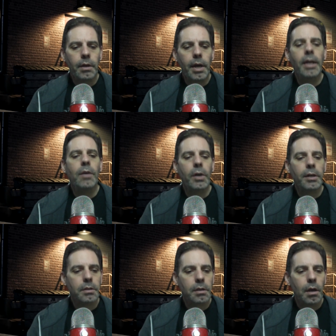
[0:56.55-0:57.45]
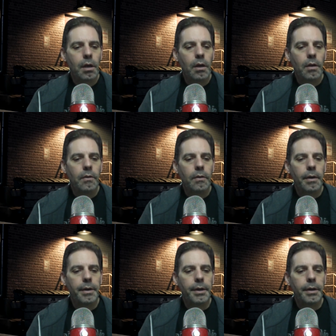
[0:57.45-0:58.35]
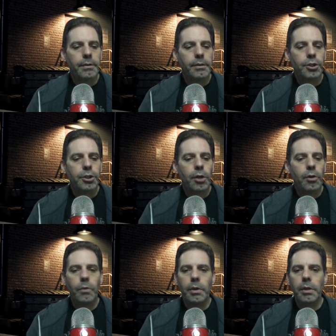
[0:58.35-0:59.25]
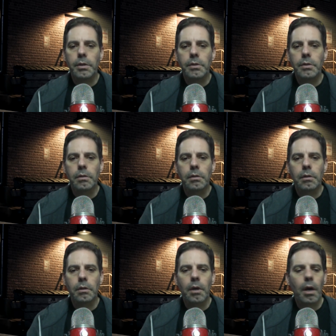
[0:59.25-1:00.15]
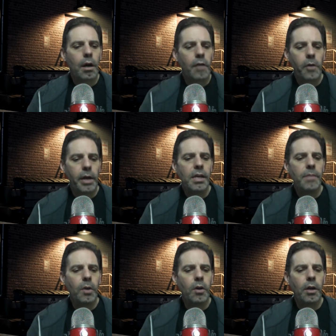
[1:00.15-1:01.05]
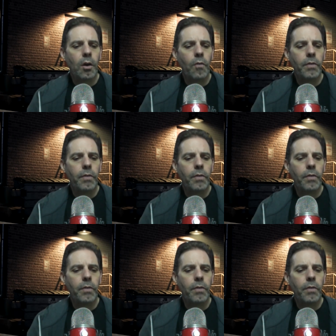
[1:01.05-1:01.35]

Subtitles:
Anyways, the show is god awful. I keep looking over